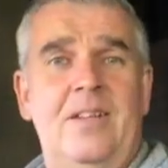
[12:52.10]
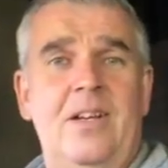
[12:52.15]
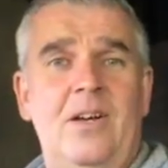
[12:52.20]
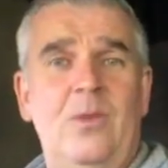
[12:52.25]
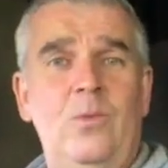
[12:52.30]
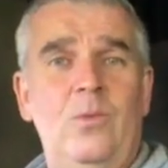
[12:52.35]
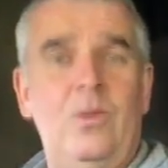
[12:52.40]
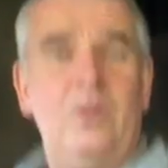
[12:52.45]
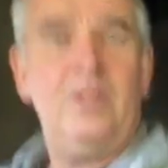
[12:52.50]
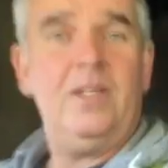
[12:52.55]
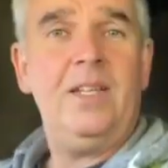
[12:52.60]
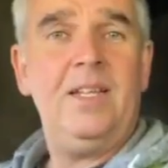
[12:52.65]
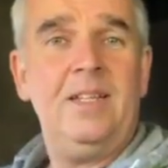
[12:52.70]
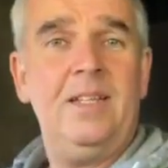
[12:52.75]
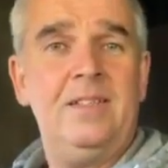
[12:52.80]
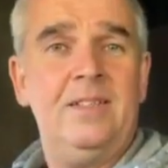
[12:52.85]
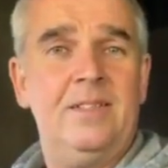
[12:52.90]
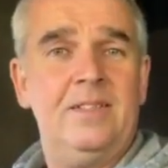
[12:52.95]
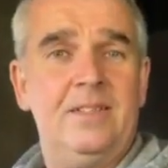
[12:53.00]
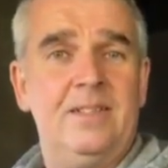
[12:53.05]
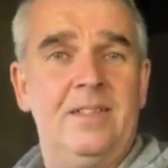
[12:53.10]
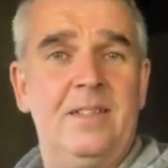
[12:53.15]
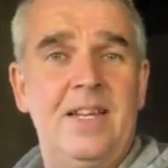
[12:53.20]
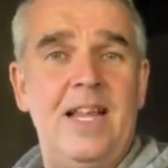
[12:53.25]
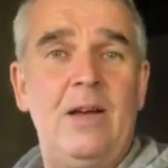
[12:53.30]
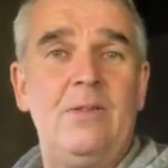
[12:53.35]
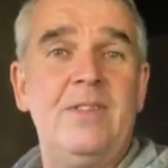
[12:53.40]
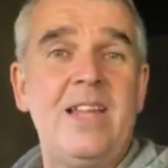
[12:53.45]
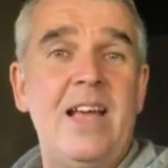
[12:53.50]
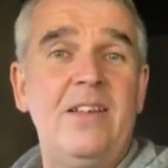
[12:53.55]
I will
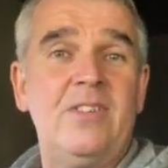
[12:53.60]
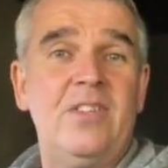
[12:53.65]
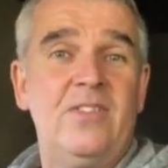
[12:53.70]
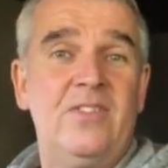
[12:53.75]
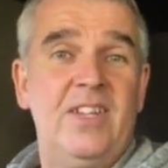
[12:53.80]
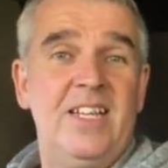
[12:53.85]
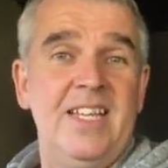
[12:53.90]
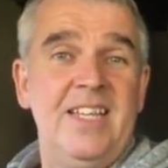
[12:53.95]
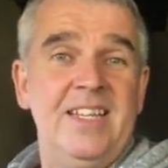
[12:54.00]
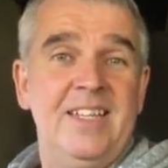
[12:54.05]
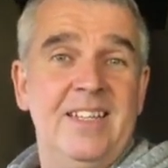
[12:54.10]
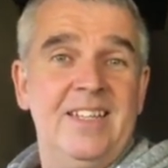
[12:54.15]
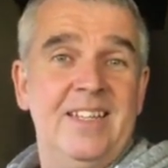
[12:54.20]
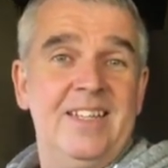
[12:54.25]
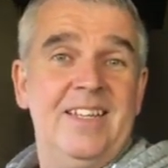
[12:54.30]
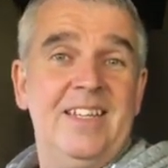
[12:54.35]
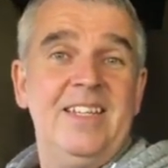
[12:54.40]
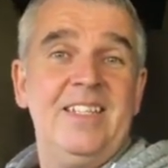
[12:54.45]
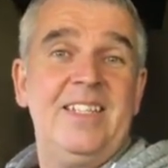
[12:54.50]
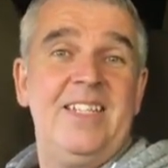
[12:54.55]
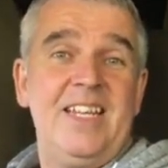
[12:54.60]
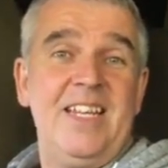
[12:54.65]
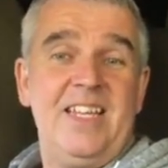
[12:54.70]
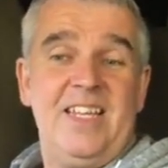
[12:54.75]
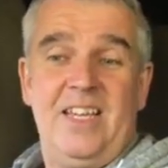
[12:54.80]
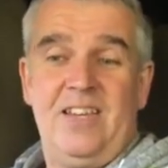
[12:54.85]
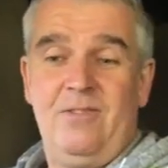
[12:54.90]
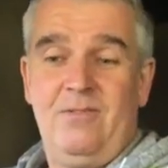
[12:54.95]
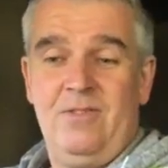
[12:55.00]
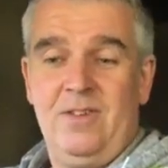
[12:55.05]
no doubtedly see
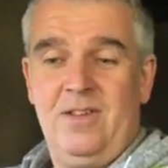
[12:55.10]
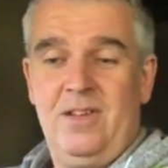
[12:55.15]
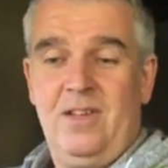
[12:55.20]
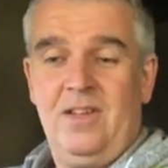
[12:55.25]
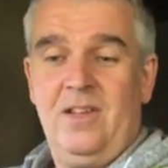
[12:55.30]
you